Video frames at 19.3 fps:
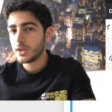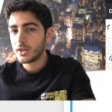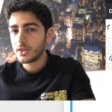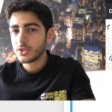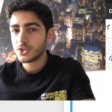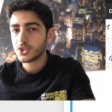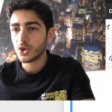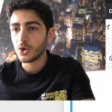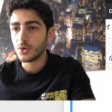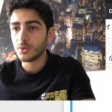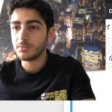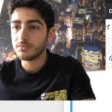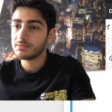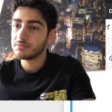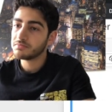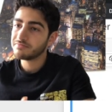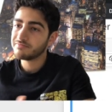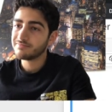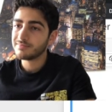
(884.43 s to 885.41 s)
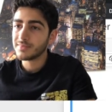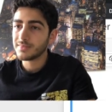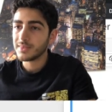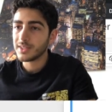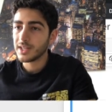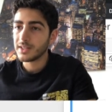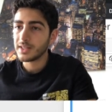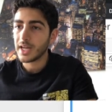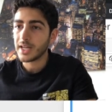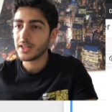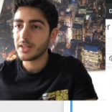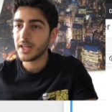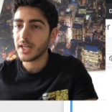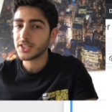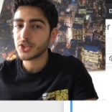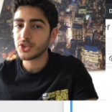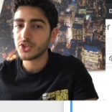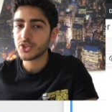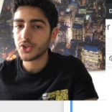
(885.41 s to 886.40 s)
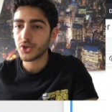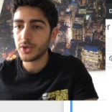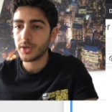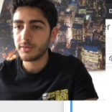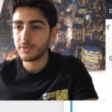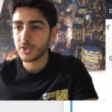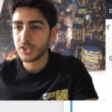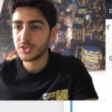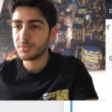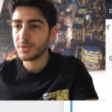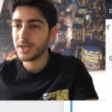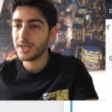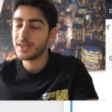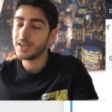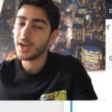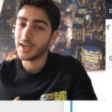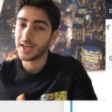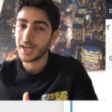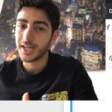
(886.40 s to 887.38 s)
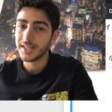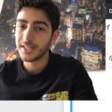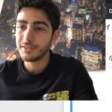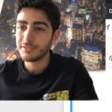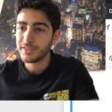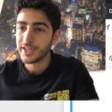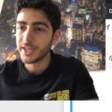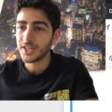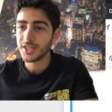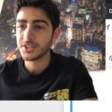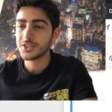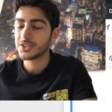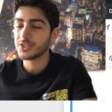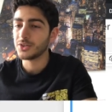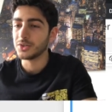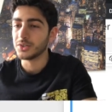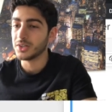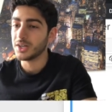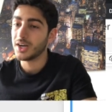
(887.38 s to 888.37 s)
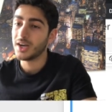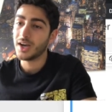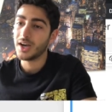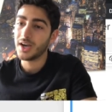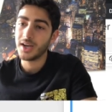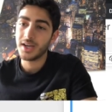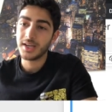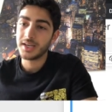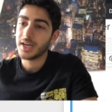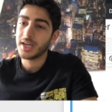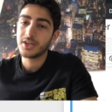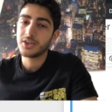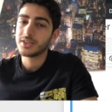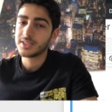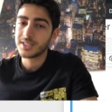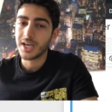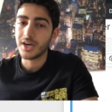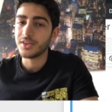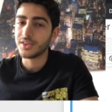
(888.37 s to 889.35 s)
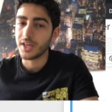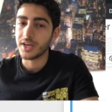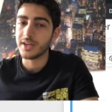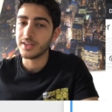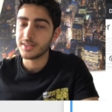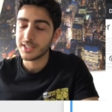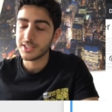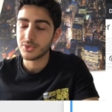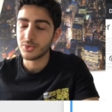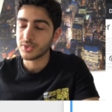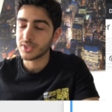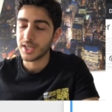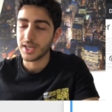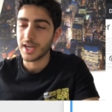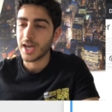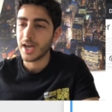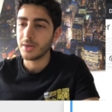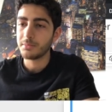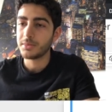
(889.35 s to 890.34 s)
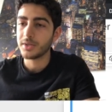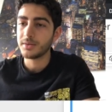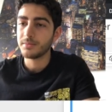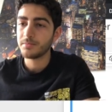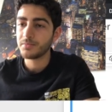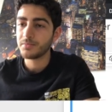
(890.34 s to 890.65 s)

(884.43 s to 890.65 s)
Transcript: So that's concerning for Spain, and I live there, so and I could tell that this was going to happen.